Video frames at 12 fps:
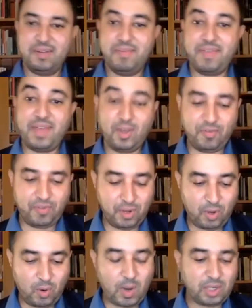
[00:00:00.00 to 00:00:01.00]
thank you for the
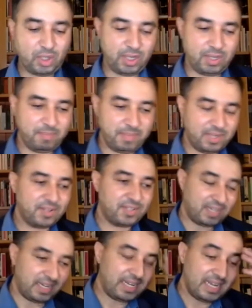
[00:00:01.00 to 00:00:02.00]
question, because
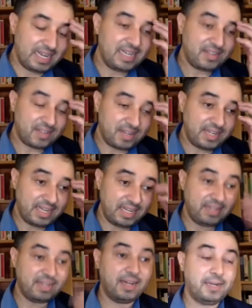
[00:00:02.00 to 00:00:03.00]
it is
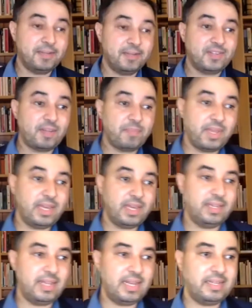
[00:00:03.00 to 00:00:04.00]
indeed something
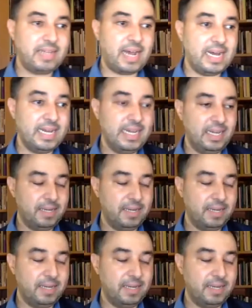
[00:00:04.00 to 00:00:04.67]
that I